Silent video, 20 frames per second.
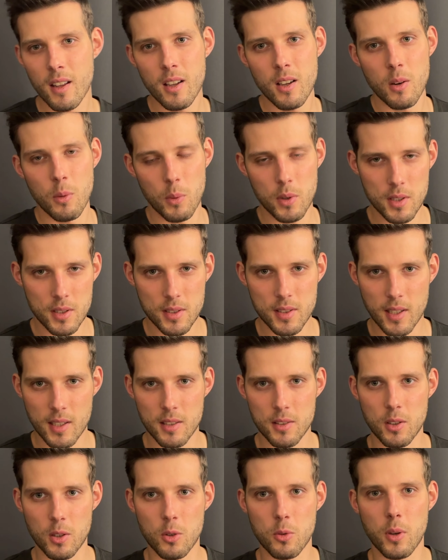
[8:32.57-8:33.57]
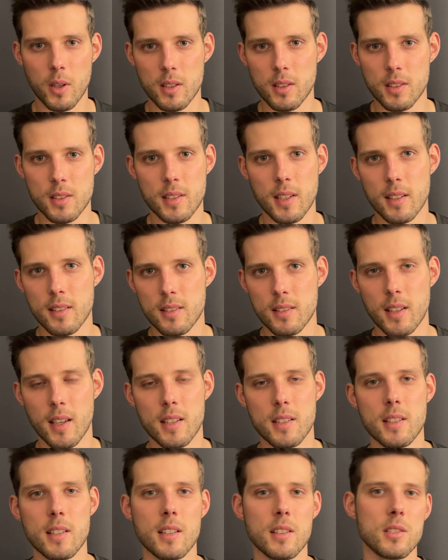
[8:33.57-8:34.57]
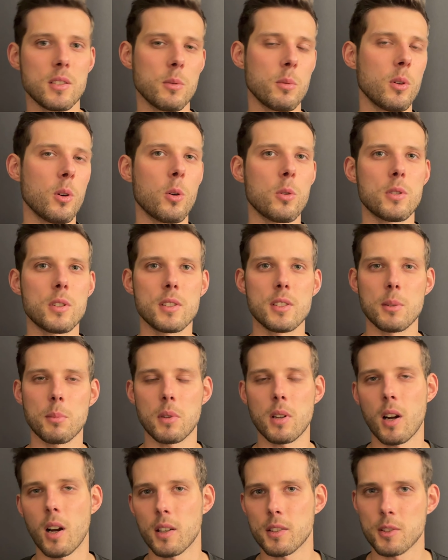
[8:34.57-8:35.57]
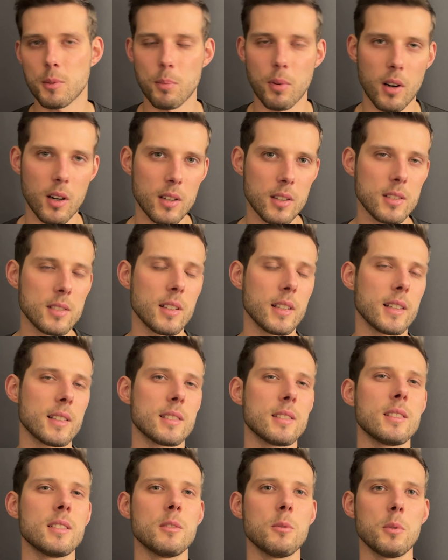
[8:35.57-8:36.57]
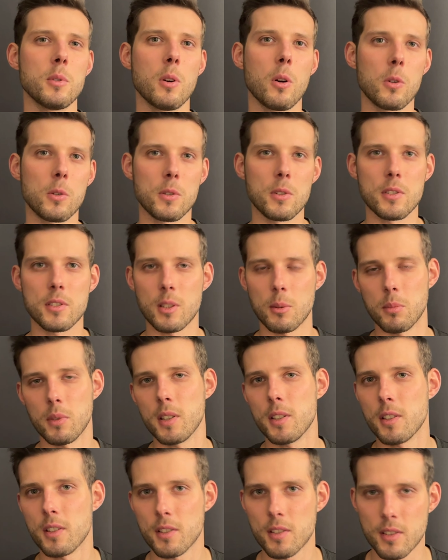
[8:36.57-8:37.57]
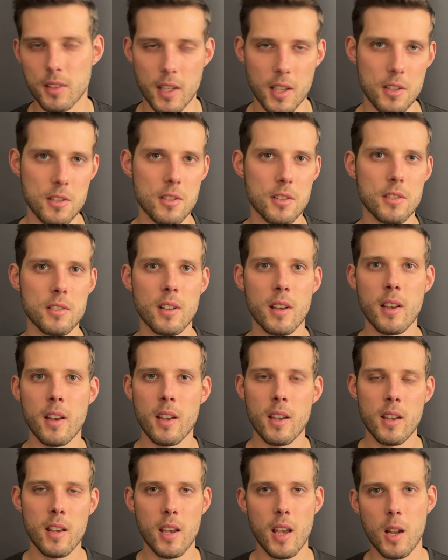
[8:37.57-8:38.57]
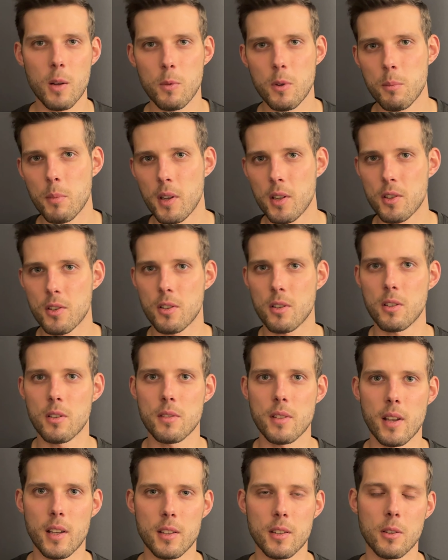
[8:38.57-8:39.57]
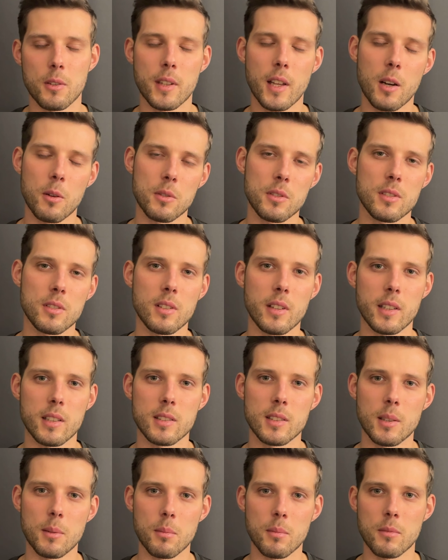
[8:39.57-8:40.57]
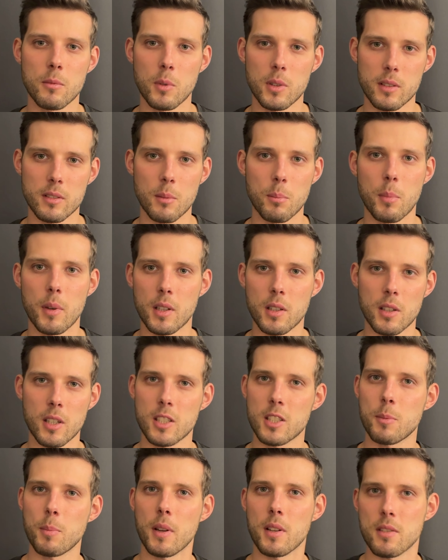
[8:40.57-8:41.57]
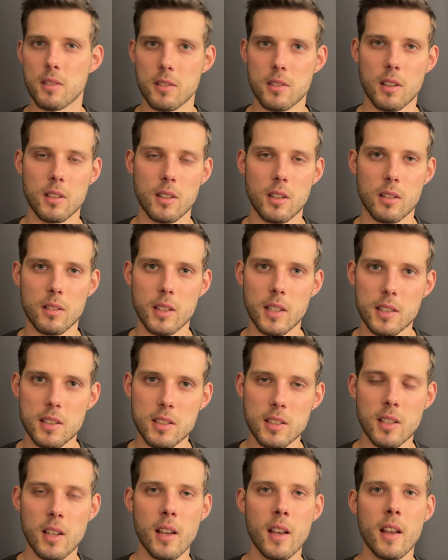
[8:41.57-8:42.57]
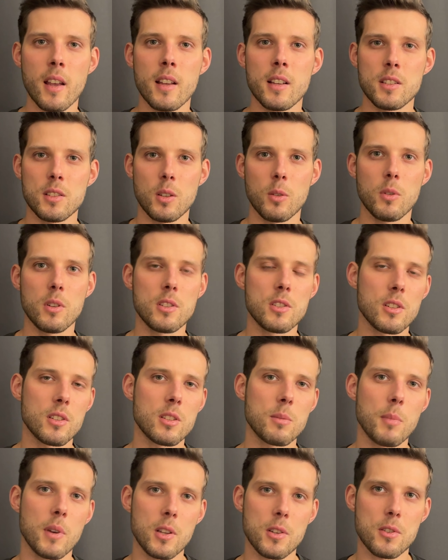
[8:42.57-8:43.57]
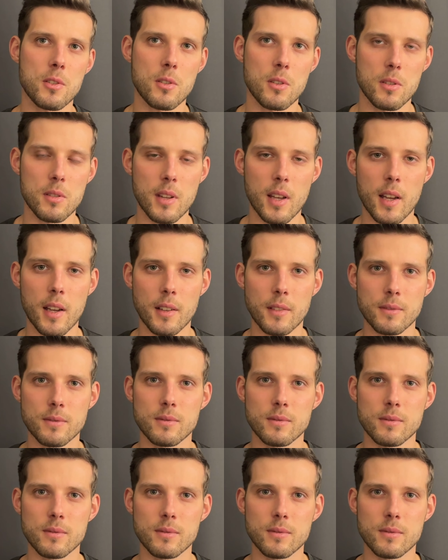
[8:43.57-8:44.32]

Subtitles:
We decided to quickly test the idea, so we ordered some COTS parts, like we ordered some linear stages, and we made sure that, that was like one of the bigger expenses on our list. So we just made sure that